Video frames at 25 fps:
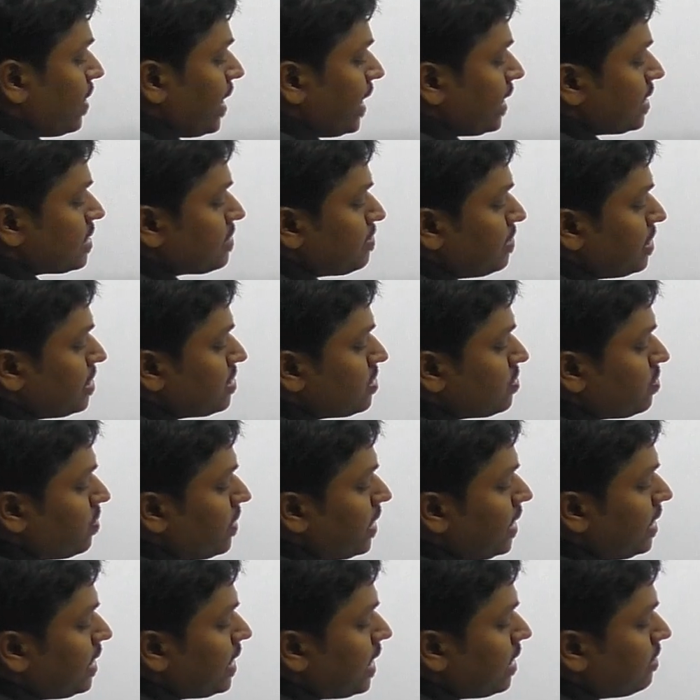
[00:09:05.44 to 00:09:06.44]
x plus
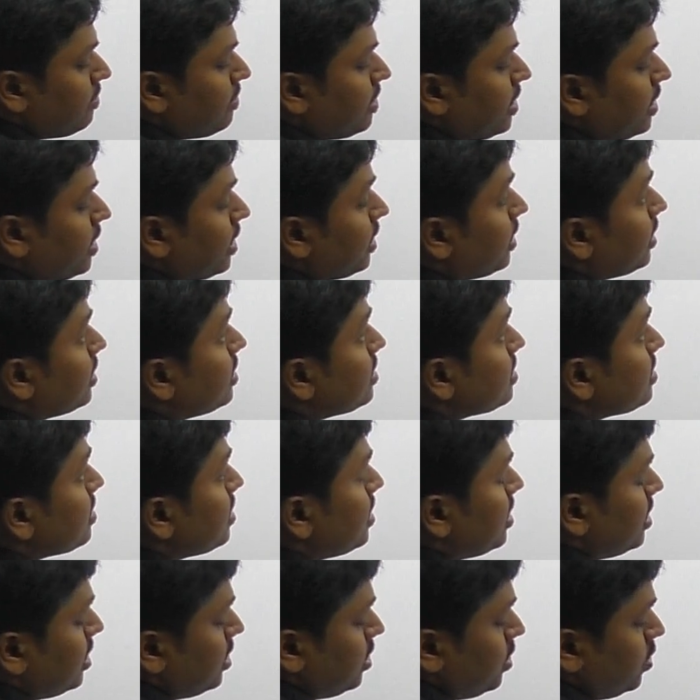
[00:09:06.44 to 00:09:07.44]
y can be written as
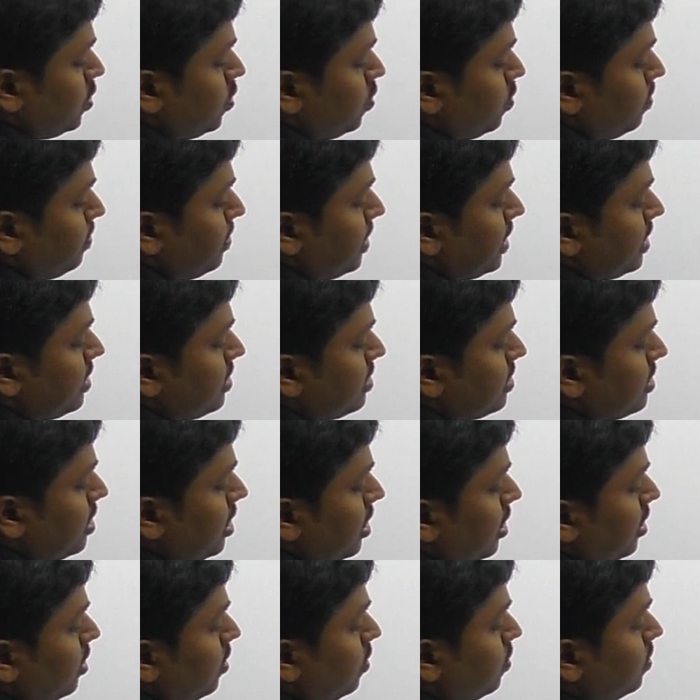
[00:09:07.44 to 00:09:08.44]
2
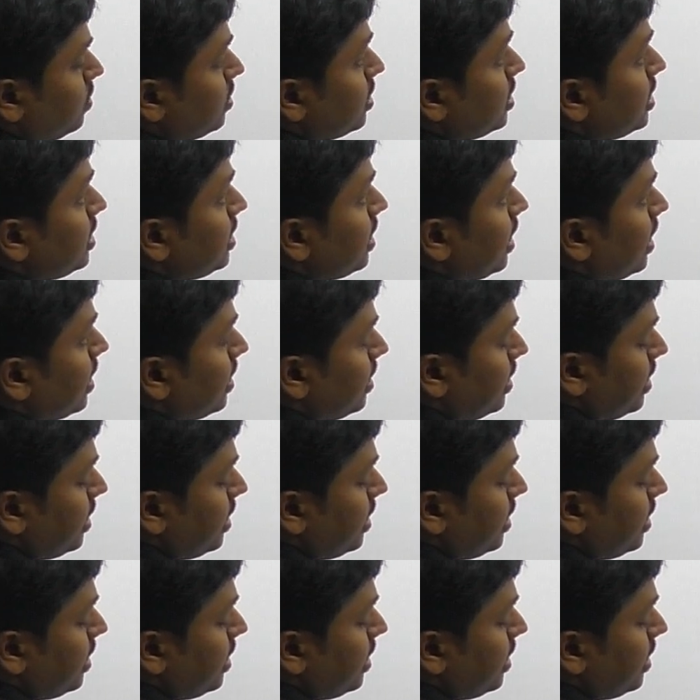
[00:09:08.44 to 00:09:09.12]
plus root 3 and